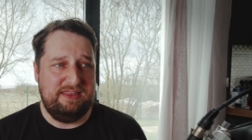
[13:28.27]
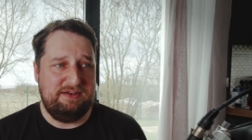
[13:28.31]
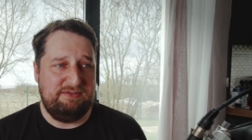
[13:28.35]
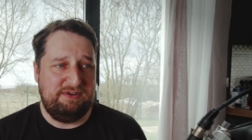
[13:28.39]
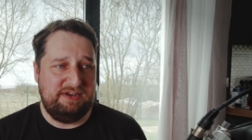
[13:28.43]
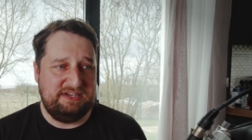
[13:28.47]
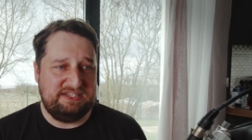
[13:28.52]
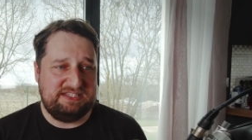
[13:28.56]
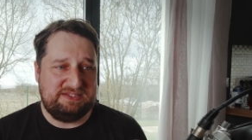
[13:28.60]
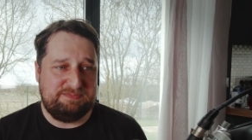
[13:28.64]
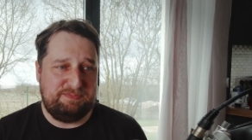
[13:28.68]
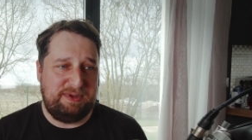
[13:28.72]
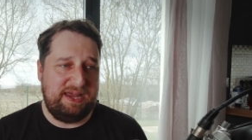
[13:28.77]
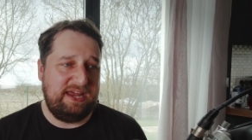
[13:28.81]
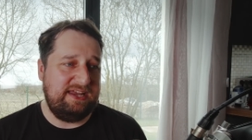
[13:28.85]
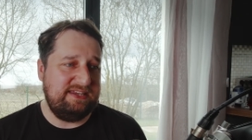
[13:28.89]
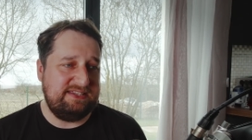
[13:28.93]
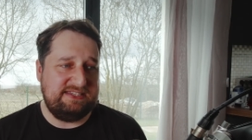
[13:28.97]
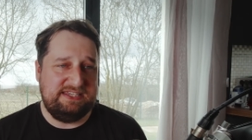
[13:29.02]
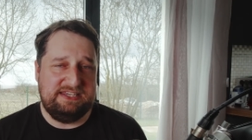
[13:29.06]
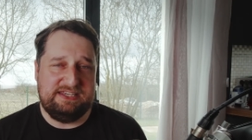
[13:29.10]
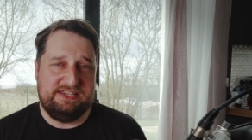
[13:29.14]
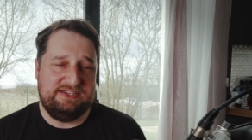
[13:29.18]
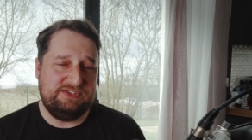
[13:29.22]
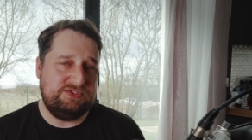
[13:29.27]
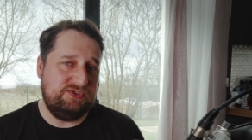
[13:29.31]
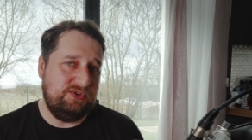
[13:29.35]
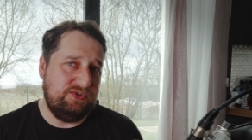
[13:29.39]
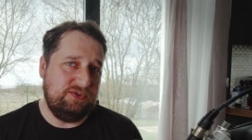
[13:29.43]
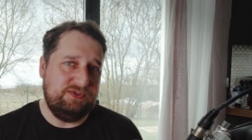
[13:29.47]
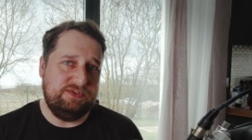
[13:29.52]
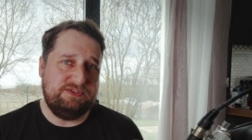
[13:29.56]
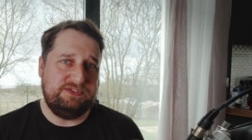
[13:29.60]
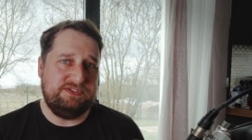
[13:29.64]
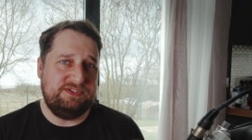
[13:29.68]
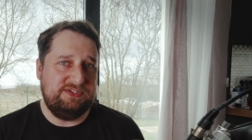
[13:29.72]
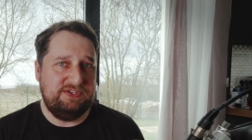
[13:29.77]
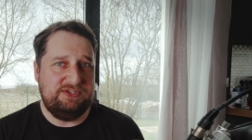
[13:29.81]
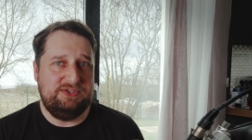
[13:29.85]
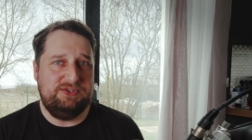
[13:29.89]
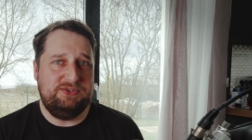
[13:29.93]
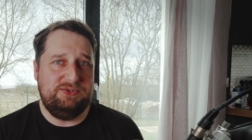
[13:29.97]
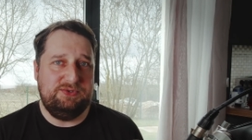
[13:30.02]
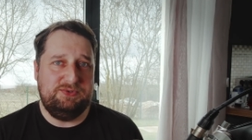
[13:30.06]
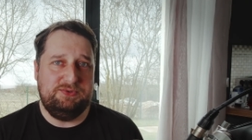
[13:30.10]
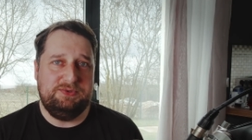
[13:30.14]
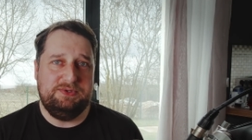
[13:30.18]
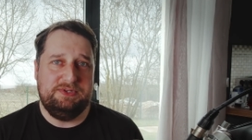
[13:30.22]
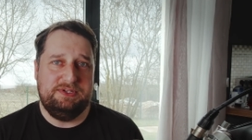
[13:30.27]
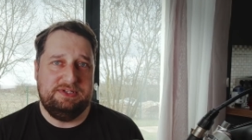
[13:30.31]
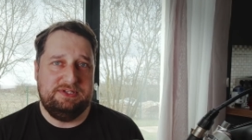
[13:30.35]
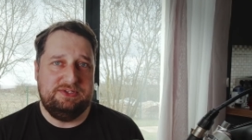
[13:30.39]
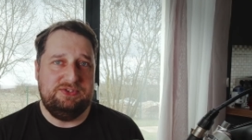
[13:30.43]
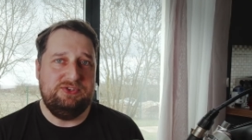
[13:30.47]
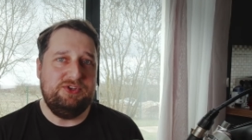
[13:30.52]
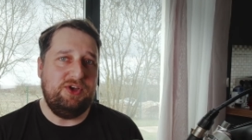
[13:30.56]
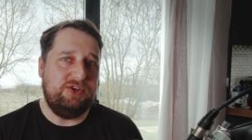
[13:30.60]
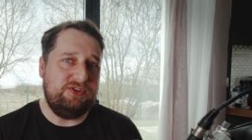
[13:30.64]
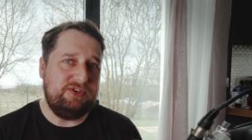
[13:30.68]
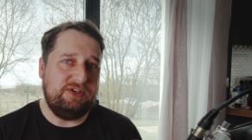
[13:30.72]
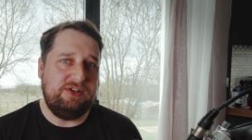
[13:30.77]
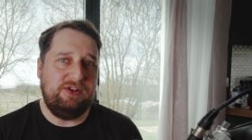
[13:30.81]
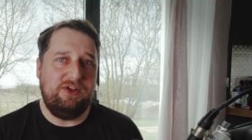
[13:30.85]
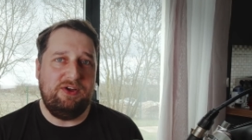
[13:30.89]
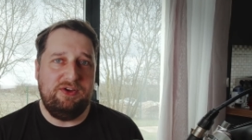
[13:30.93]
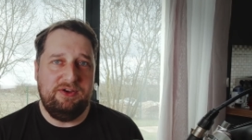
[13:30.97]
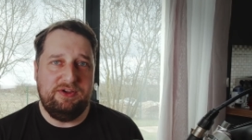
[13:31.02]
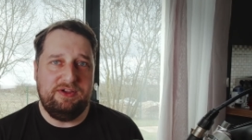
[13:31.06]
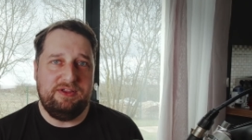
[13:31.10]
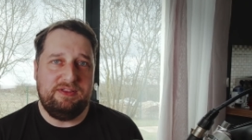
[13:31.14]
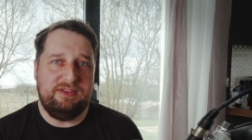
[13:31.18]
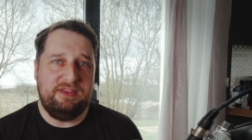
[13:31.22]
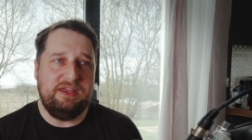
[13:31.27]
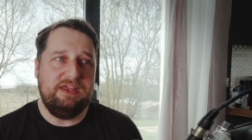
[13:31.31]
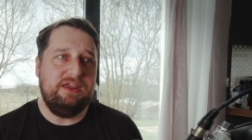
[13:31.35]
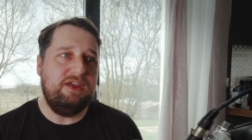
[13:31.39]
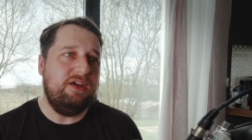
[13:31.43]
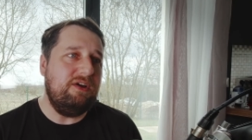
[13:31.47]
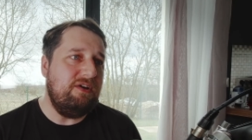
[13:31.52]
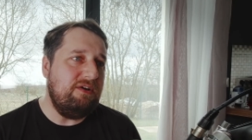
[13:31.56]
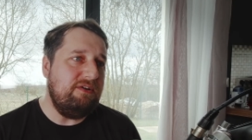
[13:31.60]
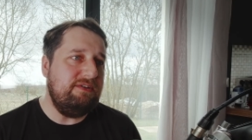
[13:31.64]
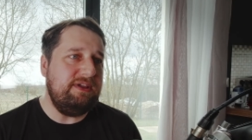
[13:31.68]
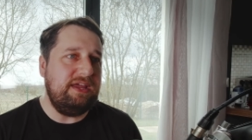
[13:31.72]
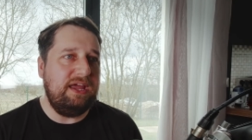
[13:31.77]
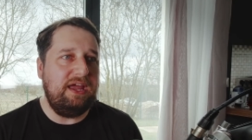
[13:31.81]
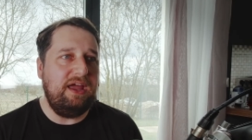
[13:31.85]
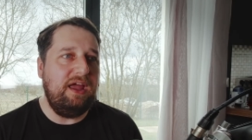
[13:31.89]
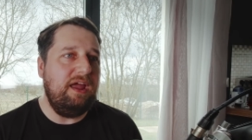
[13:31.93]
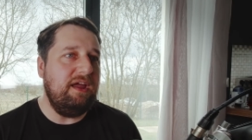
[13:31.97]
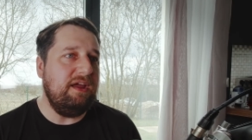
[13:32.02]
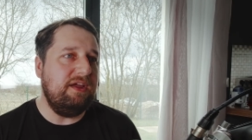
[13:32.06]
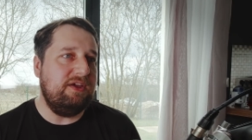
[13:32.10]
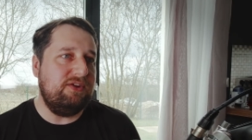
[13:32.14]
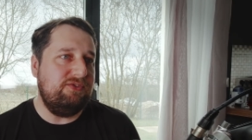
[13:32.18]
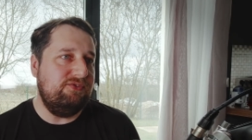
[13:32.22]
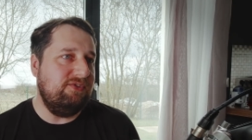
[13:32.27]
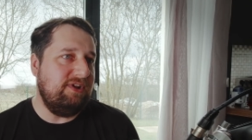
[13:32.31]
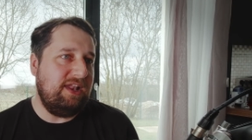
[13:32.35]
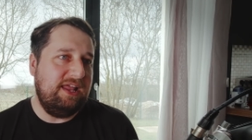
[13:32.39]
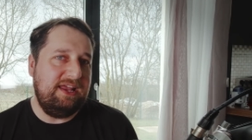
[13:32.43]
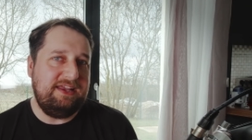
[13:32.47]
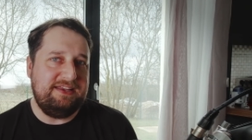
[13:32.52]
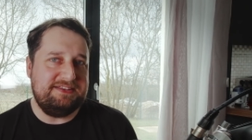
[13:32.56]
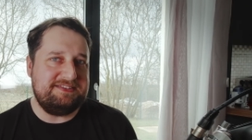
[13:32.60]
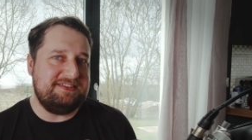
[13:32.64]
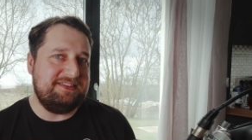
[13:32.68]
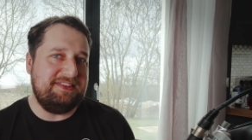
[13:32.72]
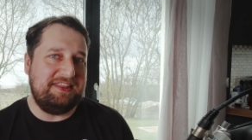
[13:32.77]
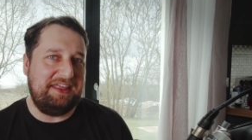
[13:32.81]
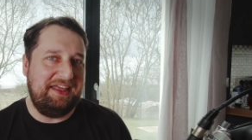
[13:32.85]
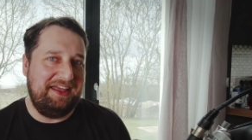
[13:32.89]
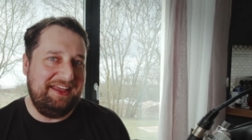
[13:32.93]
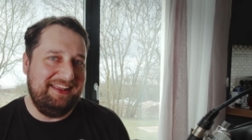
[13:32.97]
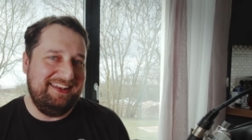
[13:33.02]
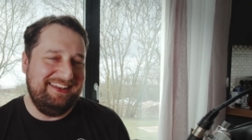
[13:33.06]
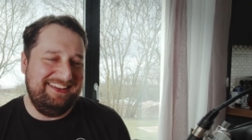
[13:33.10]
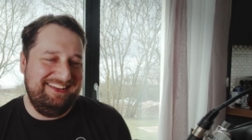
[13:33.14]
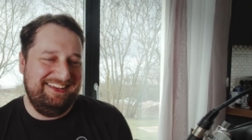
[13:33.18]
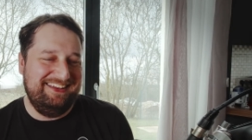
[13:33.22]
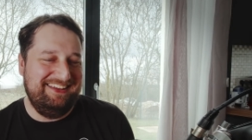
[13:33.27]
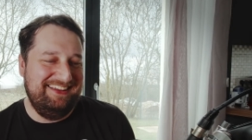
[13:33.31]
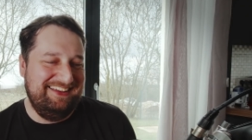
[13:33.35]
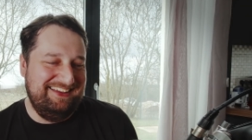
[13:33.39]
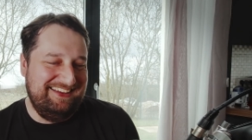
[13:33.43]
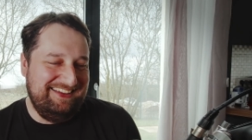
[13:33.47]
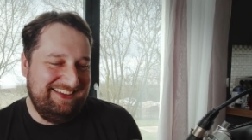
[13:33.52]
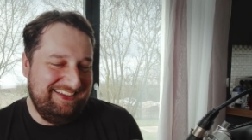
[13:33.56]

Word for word: and they're expecting us all to nod along and think, oh yeah, I can relate to that.